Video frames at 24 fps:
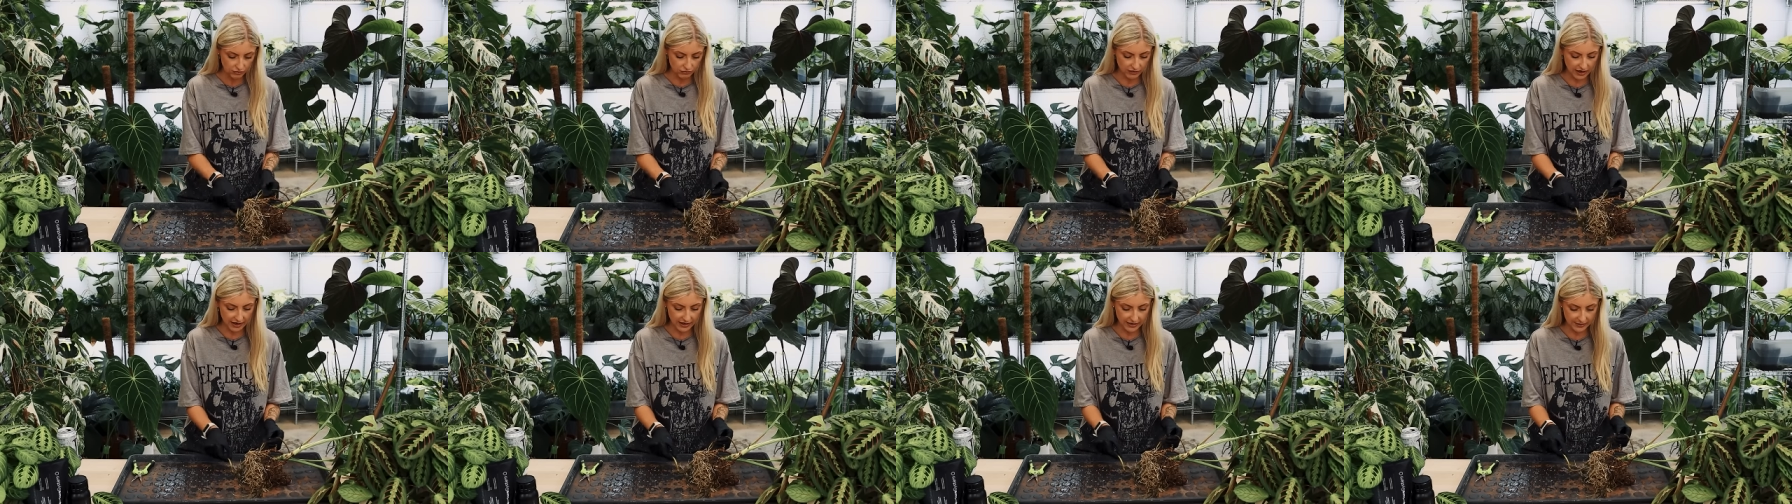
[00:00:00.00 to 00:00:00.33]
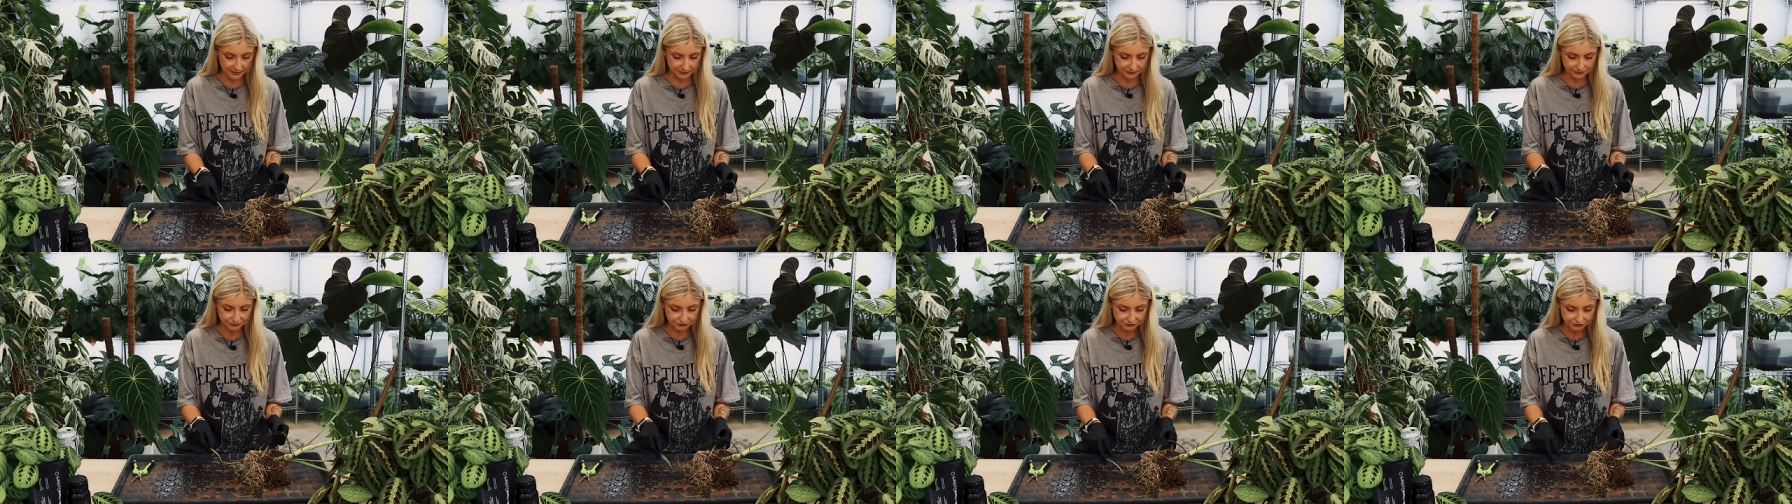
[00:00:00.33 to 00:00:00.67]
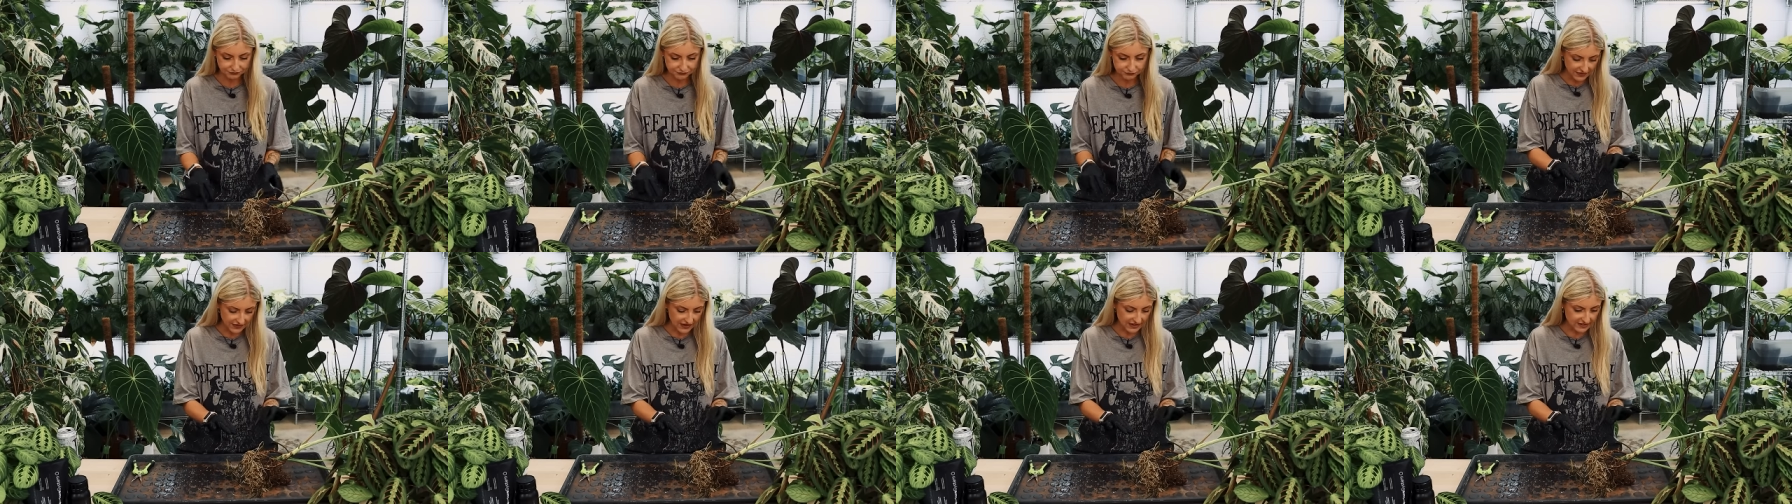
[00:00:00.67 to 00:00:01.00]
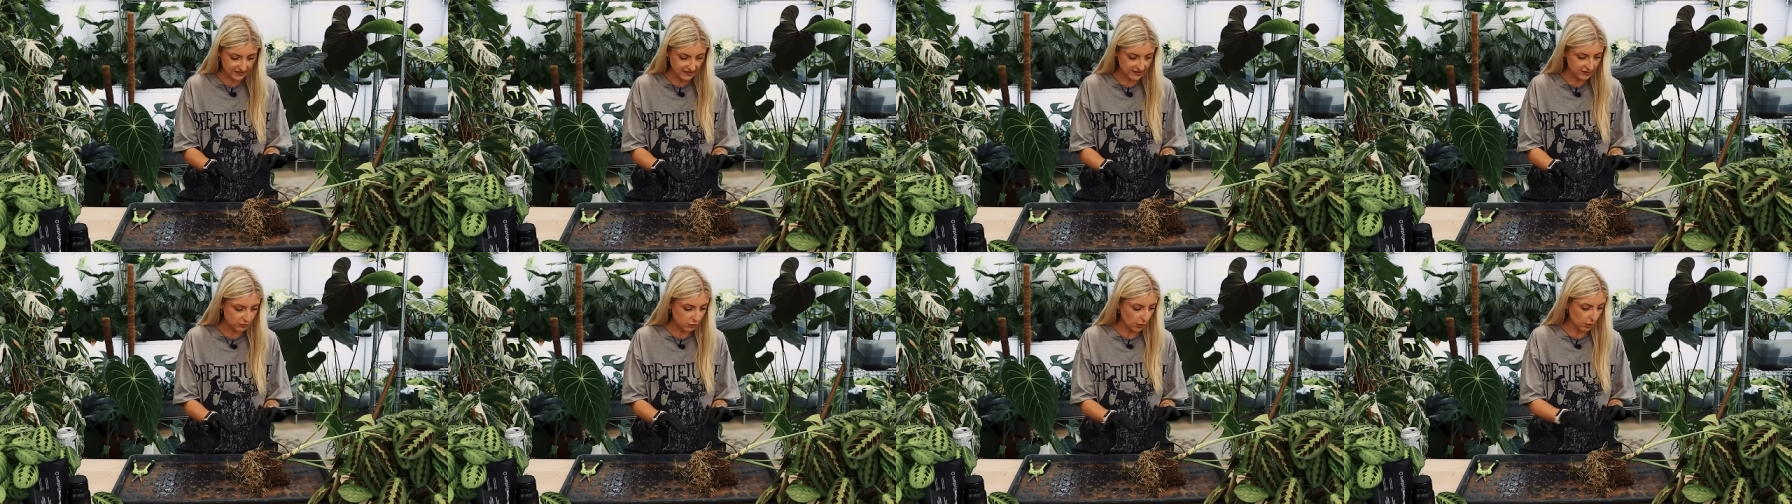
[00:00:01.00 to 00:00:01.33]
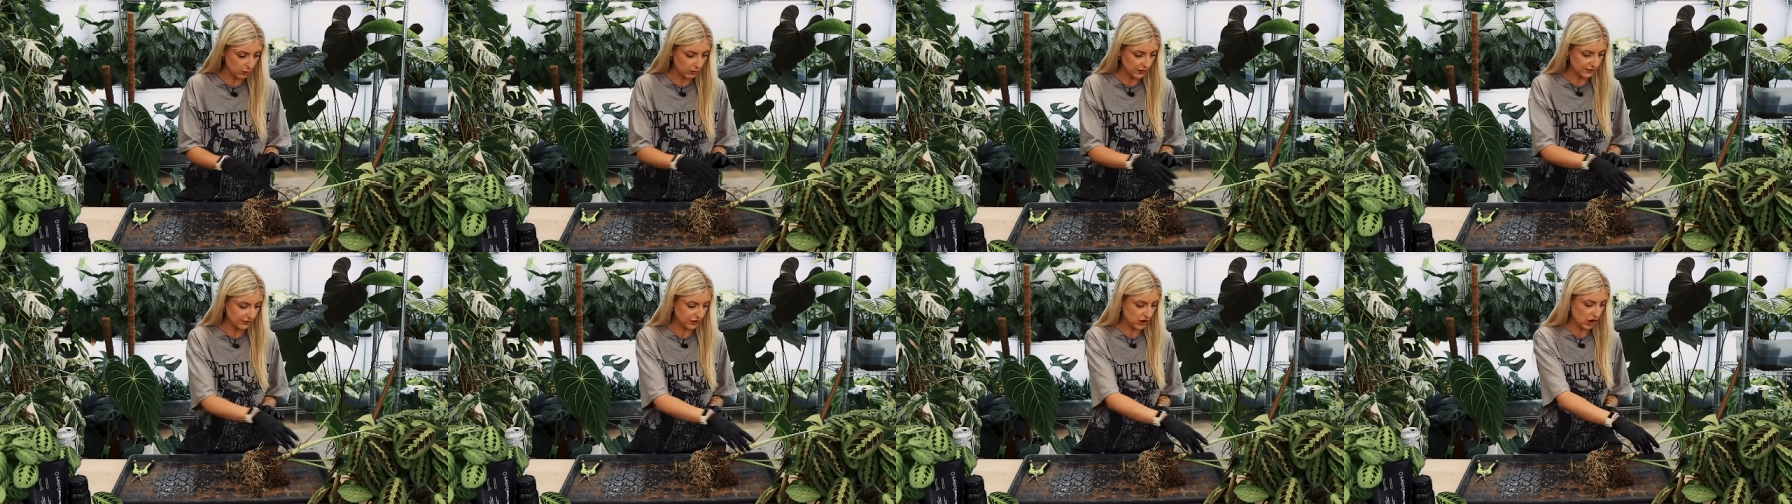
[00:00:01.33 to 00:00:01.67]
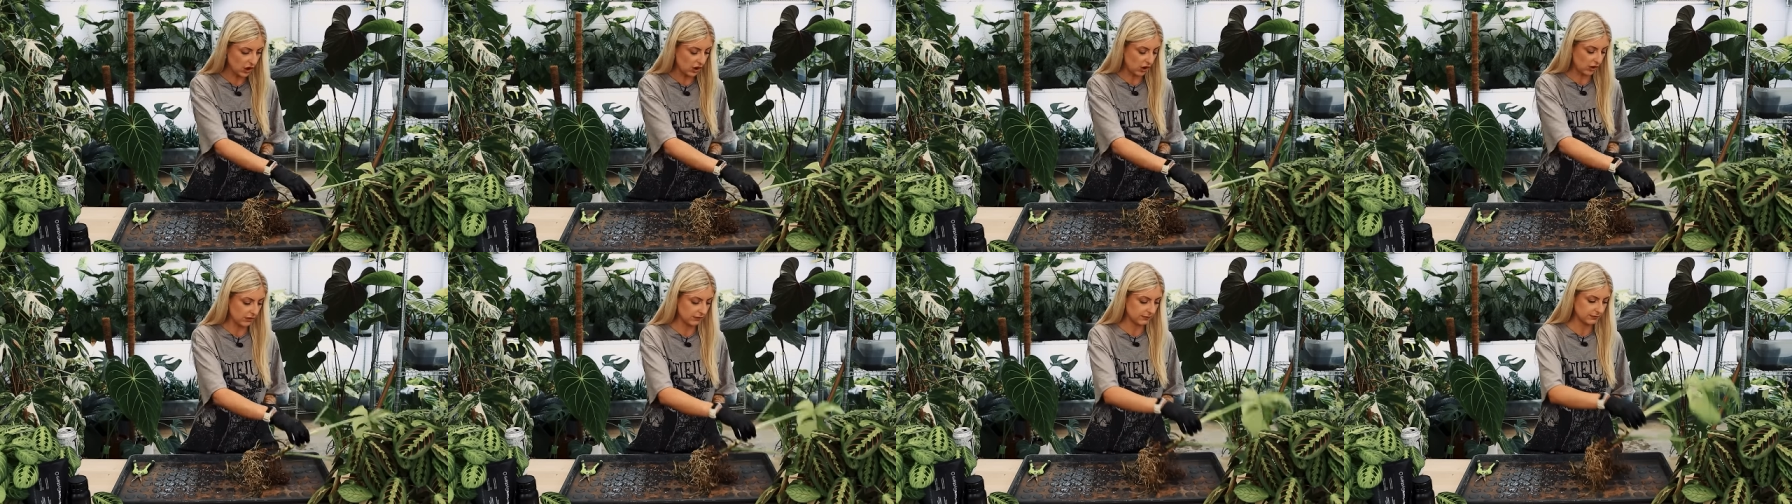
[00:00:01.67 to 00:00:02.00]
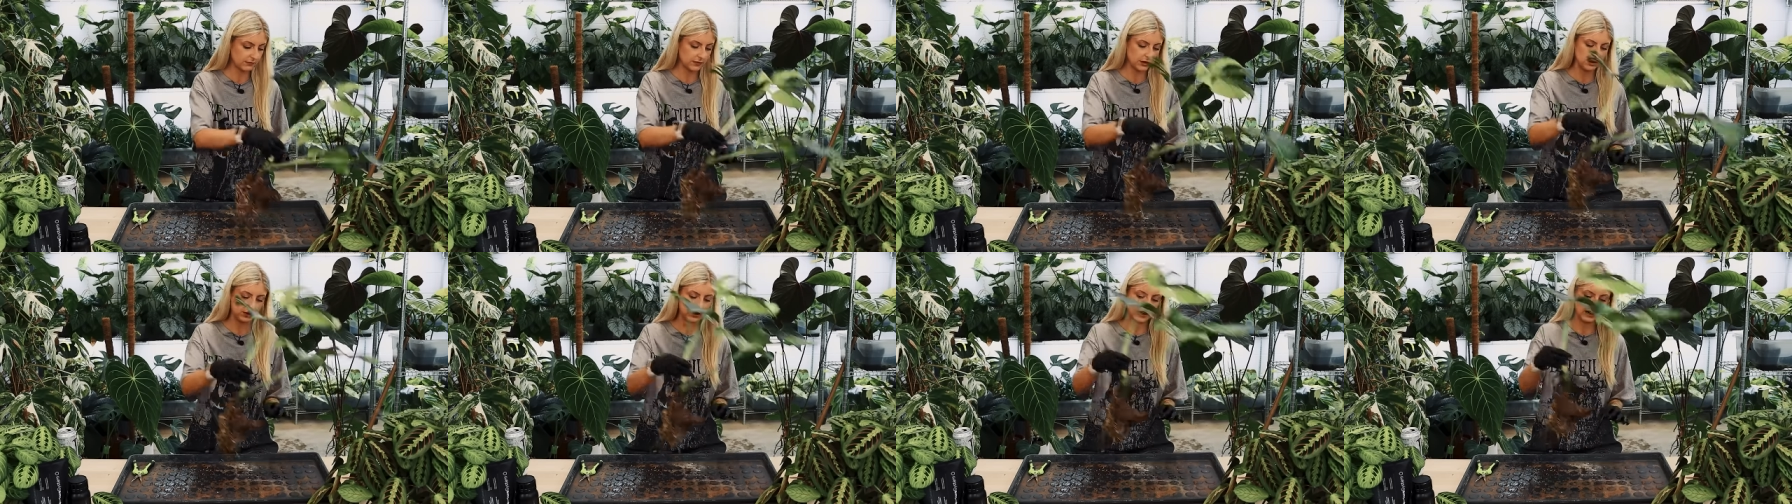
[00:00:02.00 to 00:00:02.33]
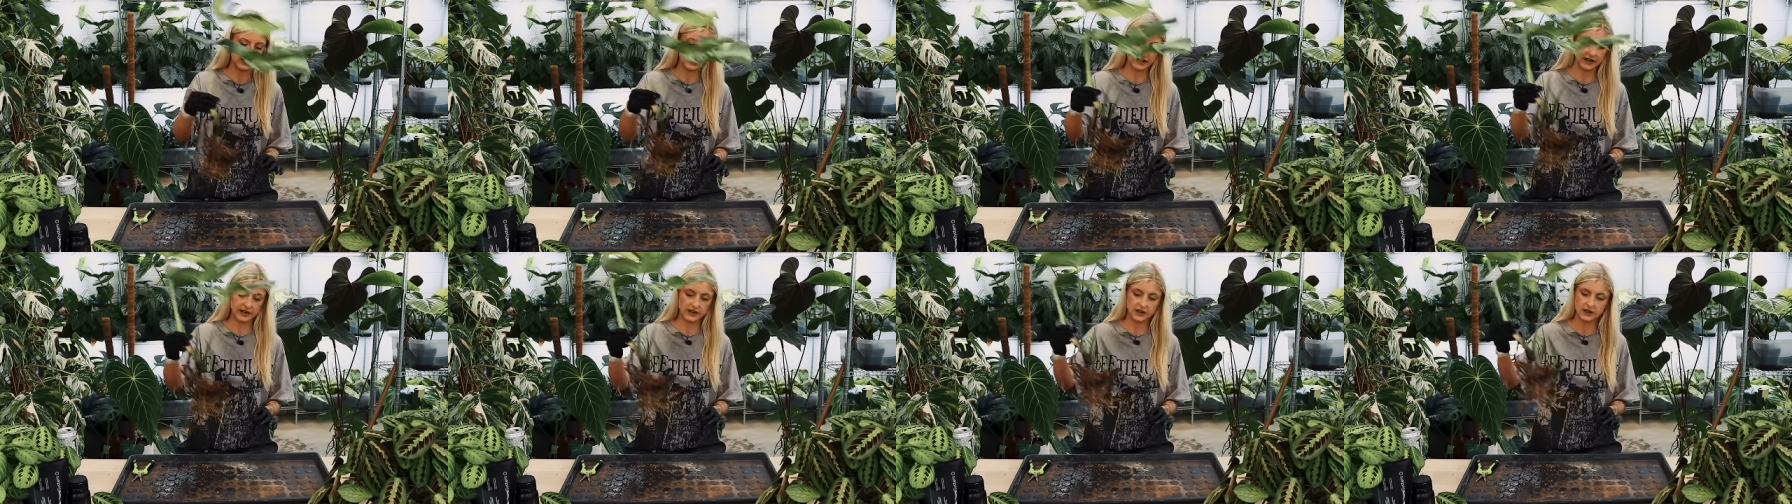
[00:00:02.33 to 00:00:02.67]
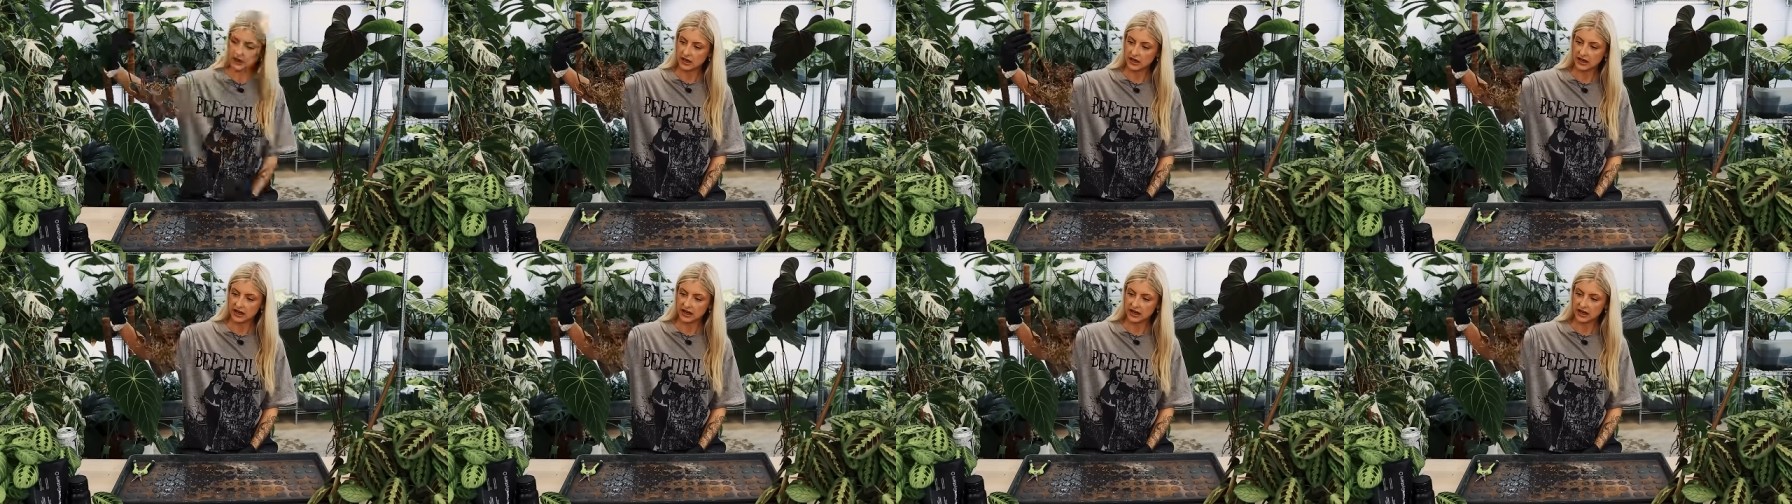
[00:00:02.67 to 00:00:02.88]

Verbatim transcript: Right, this is what we've got, okay?